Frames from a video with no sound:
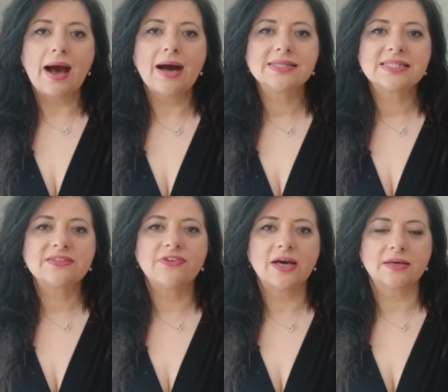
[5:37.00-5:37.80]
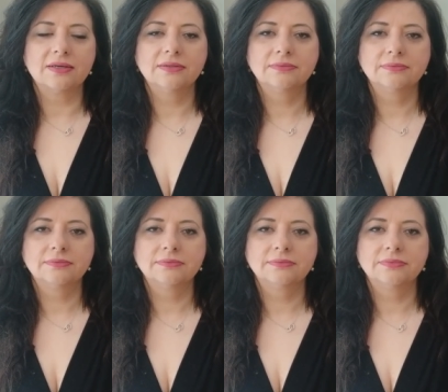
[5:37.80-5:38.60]
Asfar,
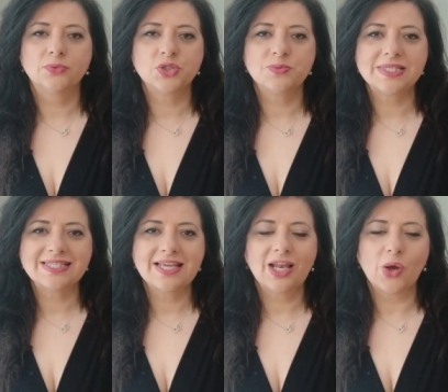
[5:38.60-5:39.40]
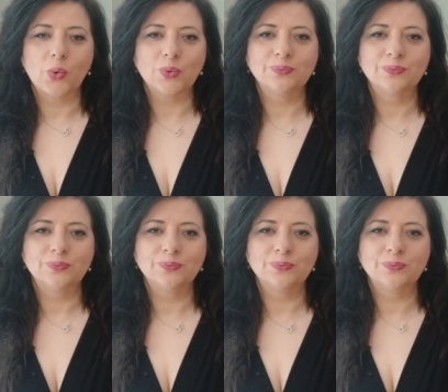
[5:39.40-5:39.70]
which means yellow.